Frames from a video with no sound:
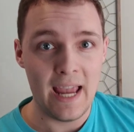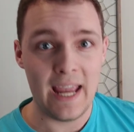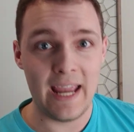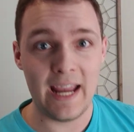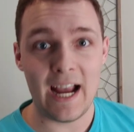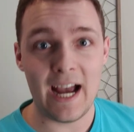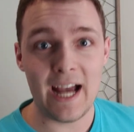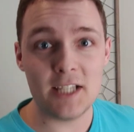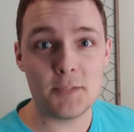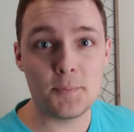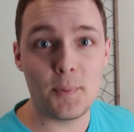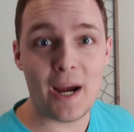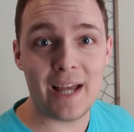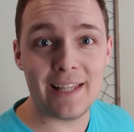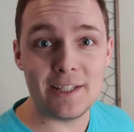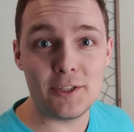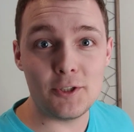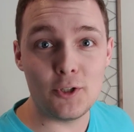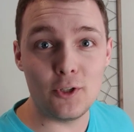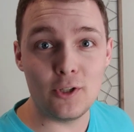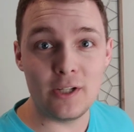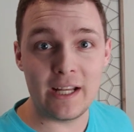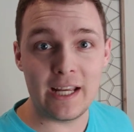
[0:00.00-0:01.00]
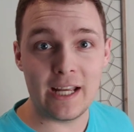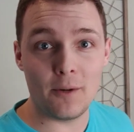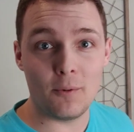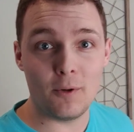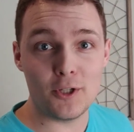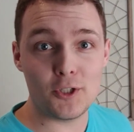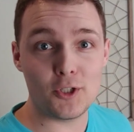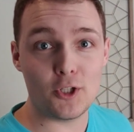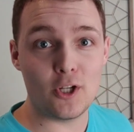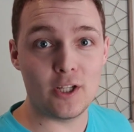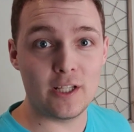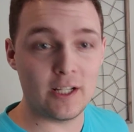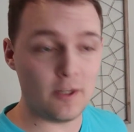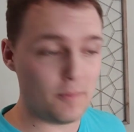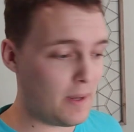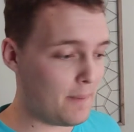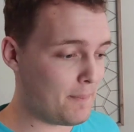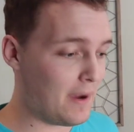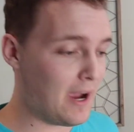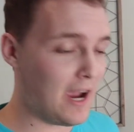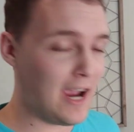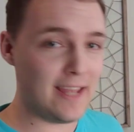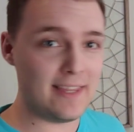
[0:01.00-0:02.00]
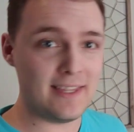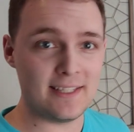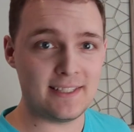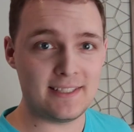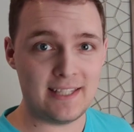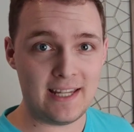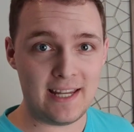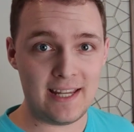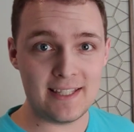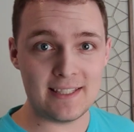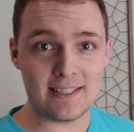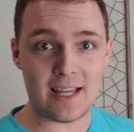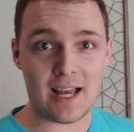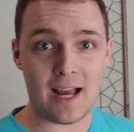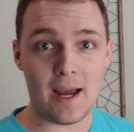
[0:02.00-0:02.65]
Hey guys, Bradley tuning in. I want to show you a little bit behind the scenes.